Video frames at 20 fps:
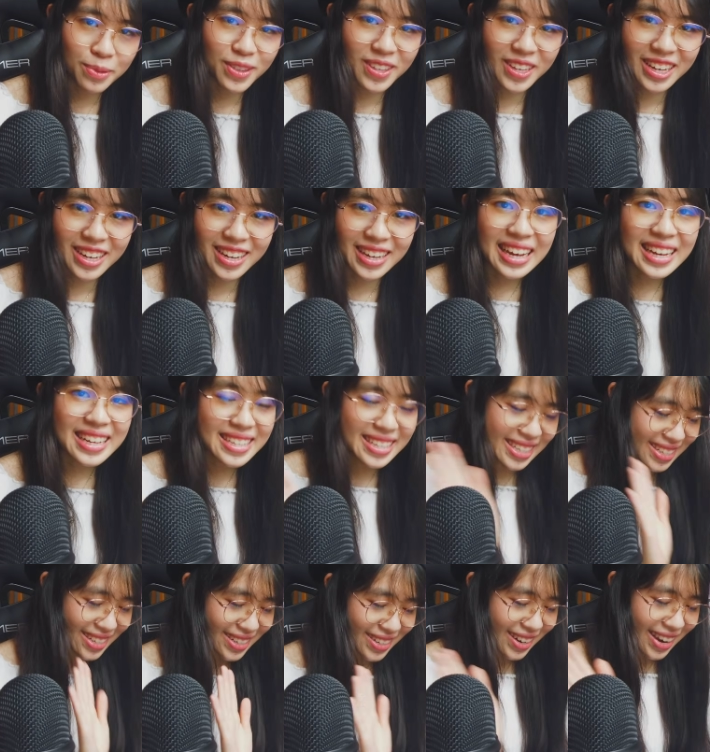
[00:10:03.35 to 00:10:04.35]
thing.
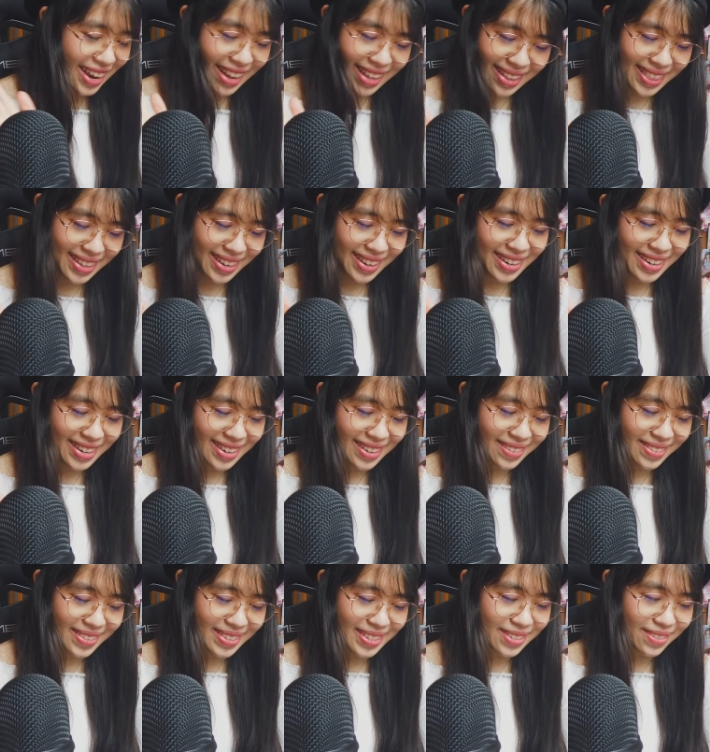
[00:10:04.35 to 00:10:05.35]
So I thought it
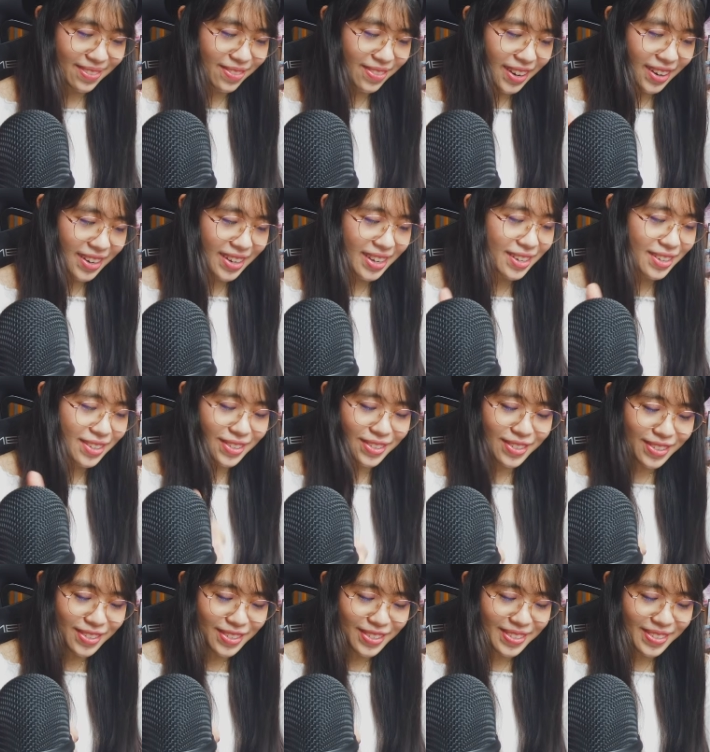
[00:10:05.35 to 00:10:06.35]
was very
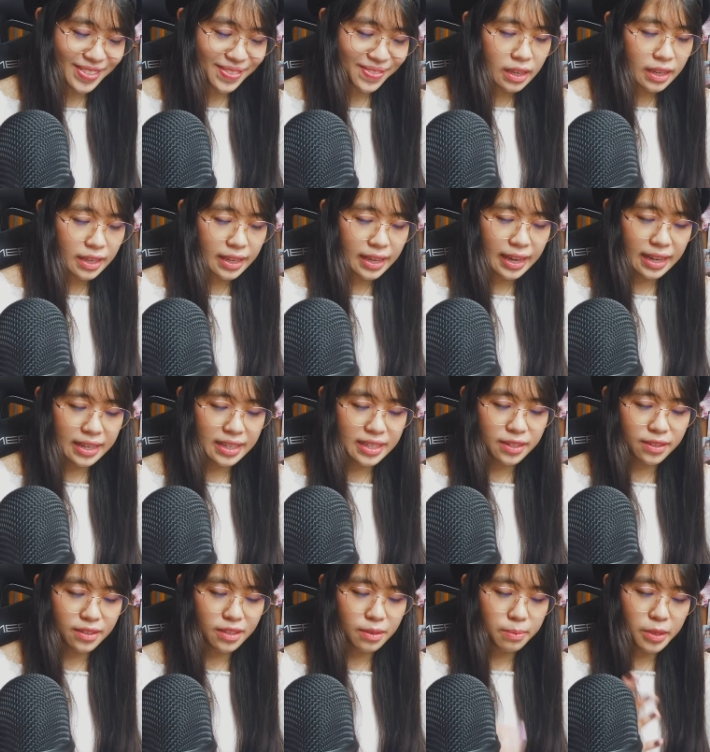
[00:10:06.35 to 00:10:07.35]
cool. Yeah,
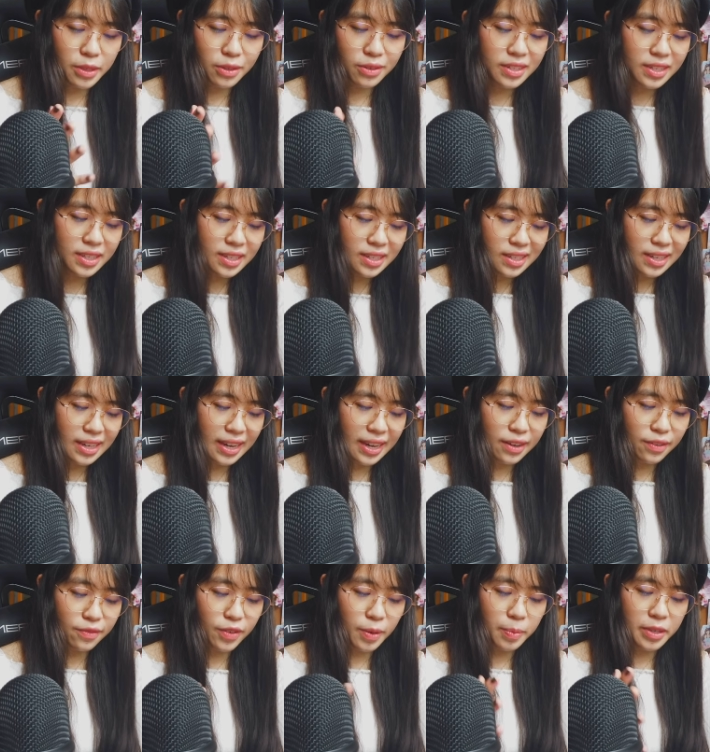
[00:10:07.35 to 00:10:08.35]
so the mutant
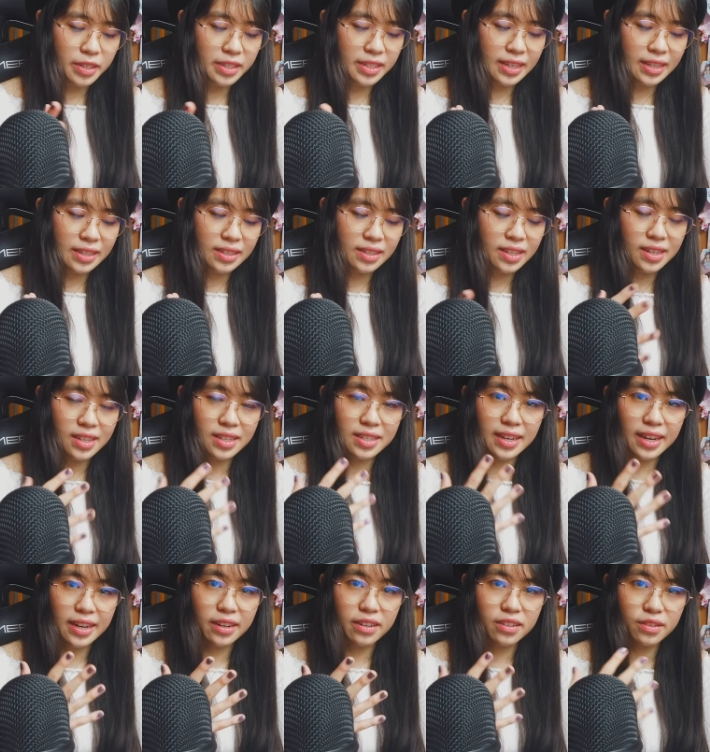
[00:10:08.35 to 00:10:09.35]
kind of represents the
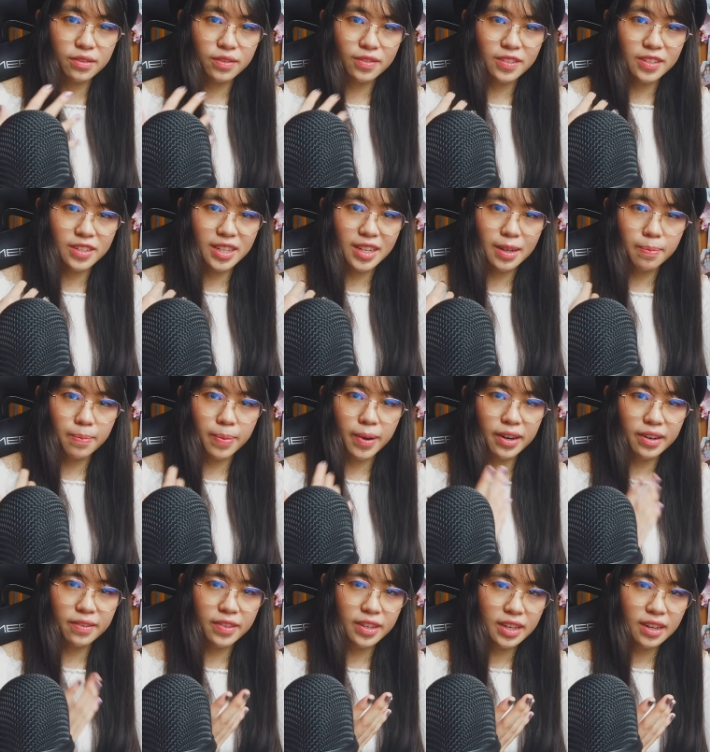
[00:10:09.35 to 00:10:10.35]
desire to feel a
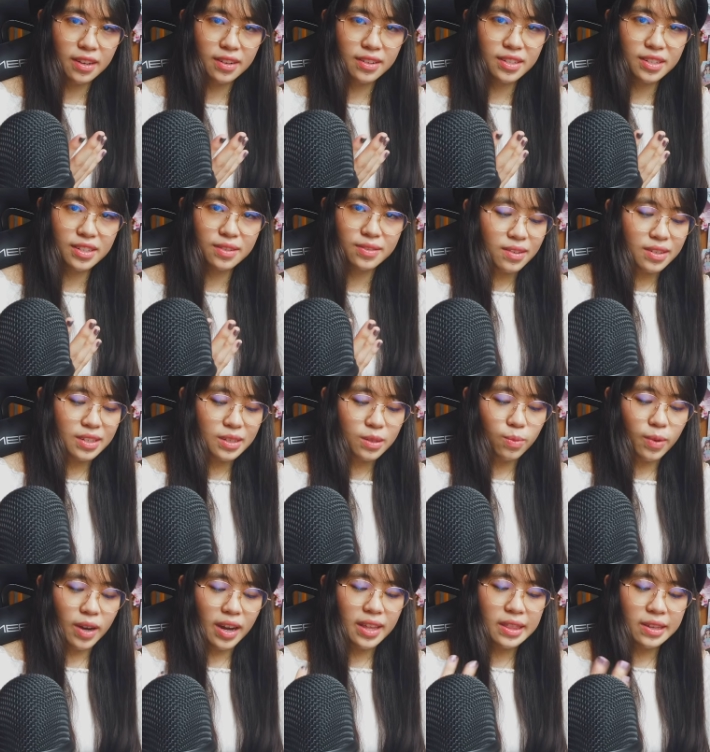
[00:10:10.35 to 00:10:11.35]
part of the culture, which is
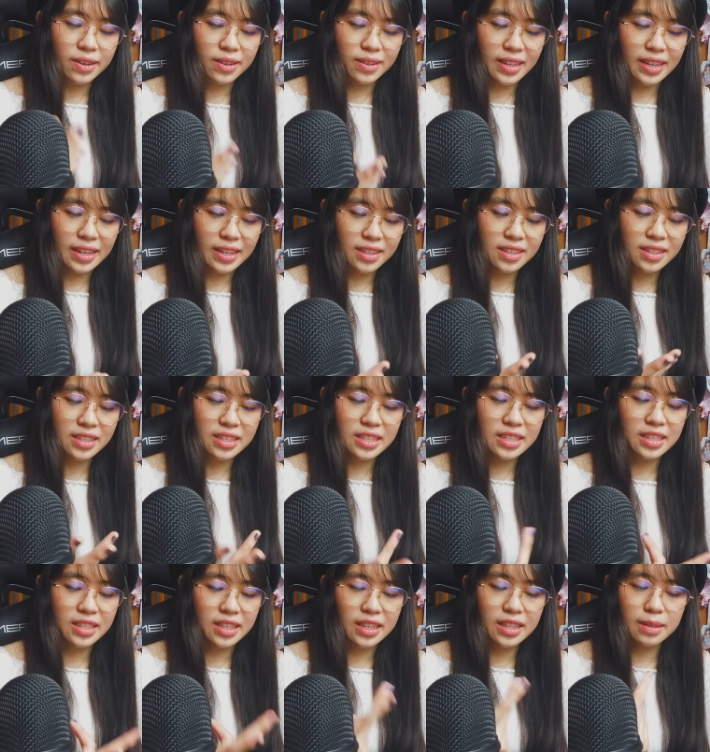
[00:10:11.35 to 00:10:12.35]
why they were like
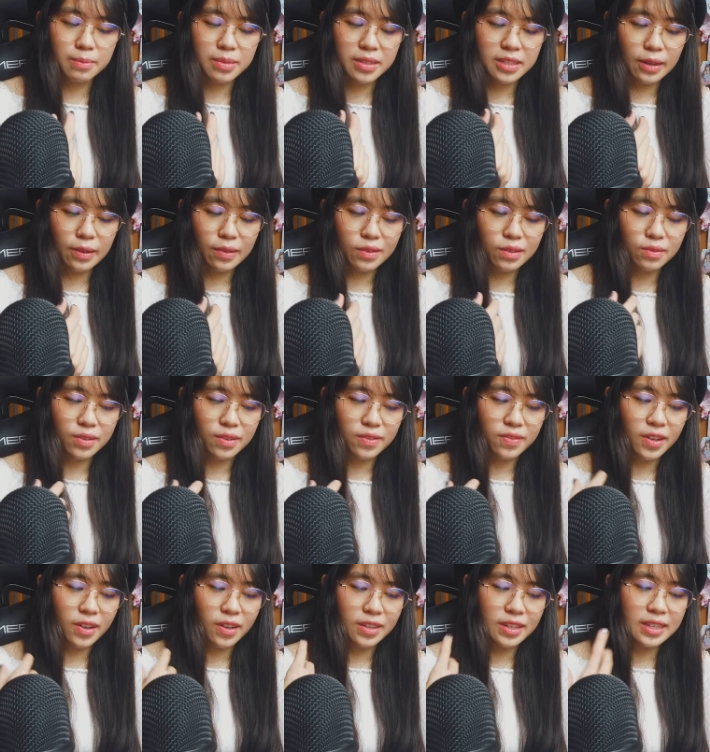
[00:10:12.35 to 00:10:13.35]
concealing themselves with
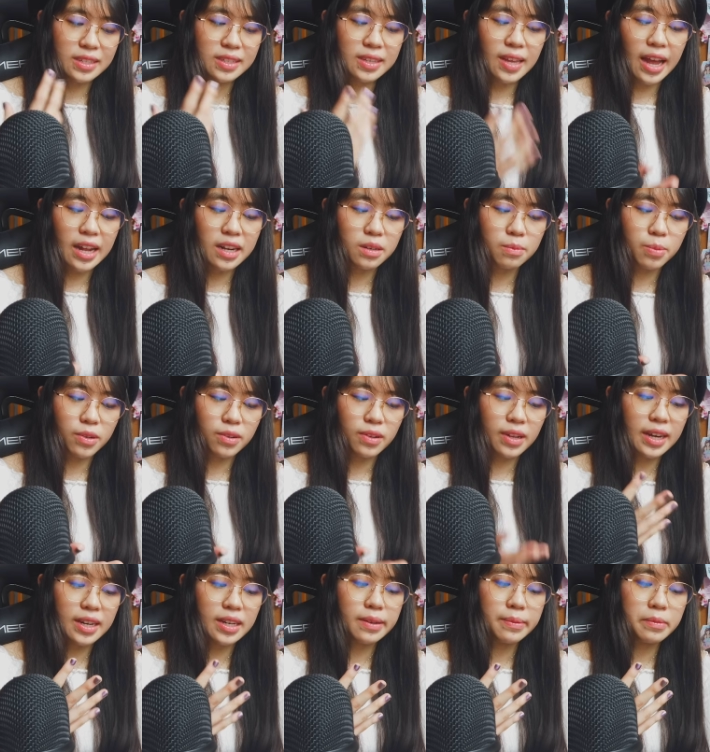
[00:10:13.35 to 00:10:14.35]
all these tangible
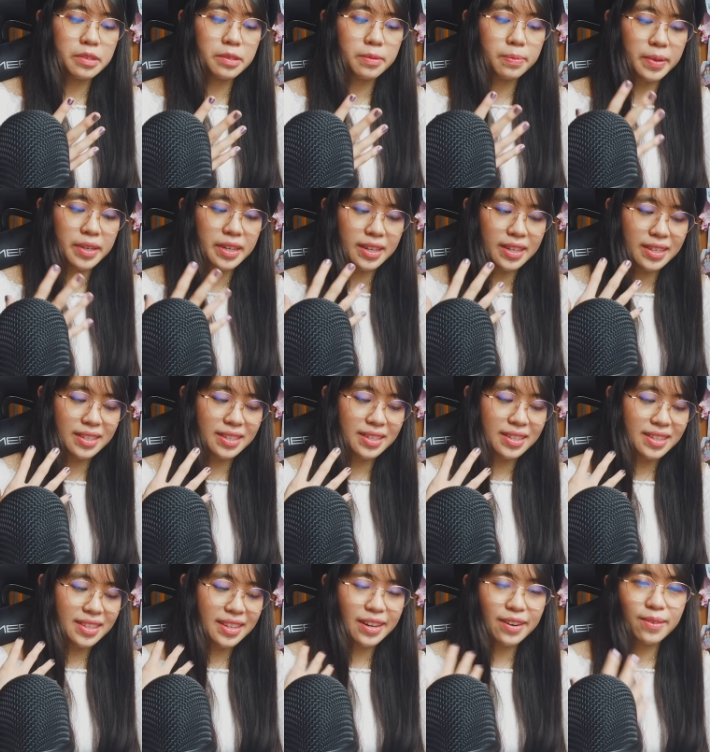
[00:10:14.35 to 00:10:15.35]
items, because
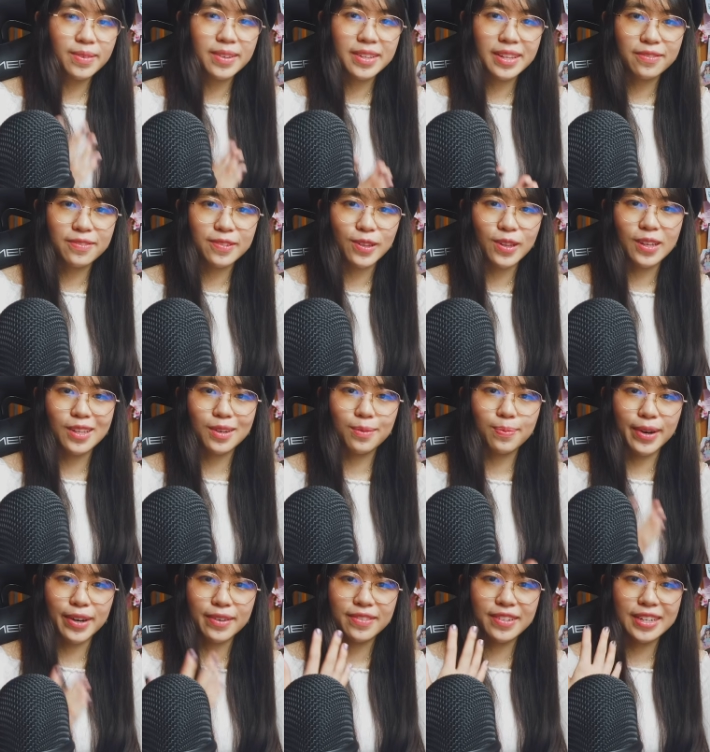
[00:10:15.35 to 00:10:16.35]
they don't really feel like they're
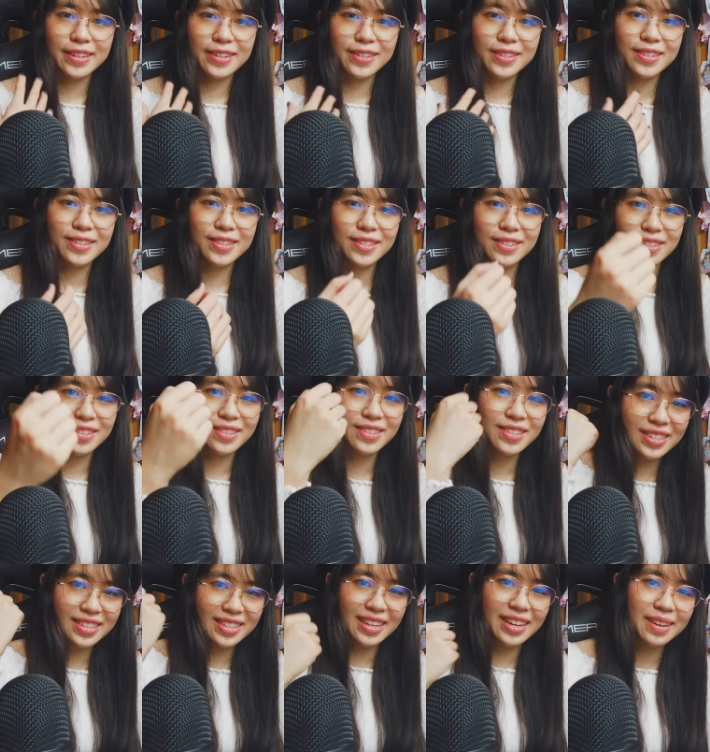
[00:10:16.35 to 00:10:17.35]
part of the culture, so they're
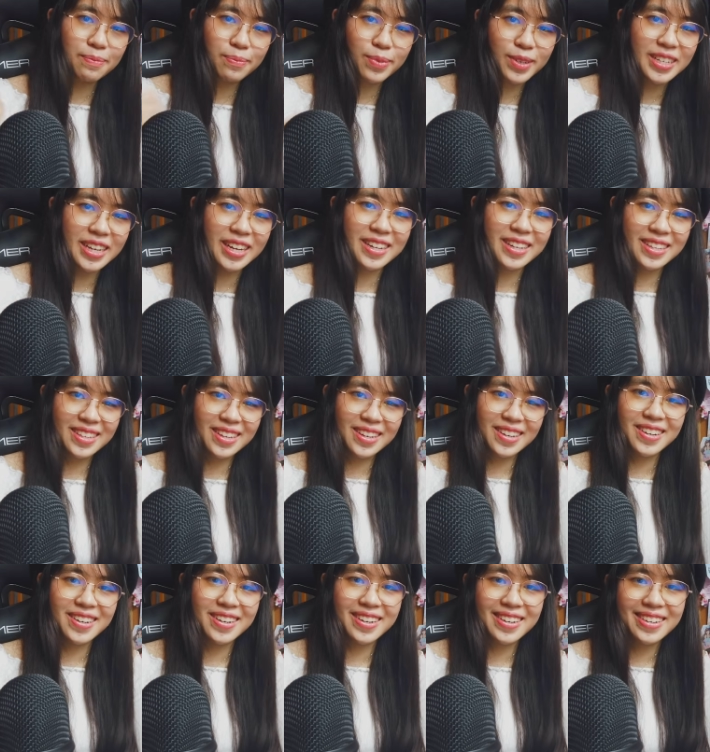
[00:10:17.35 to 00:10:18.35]
just like pretending they
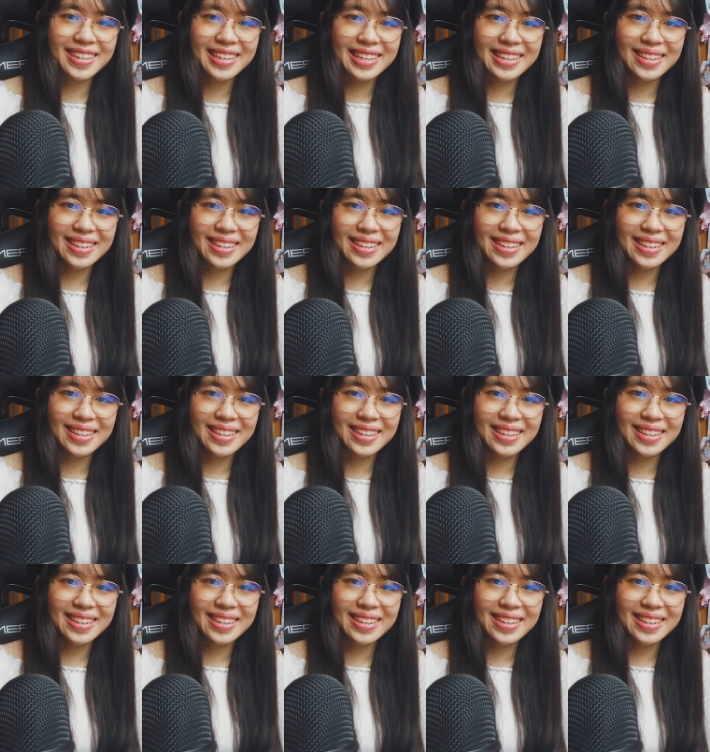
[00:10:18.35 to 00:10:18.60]
are,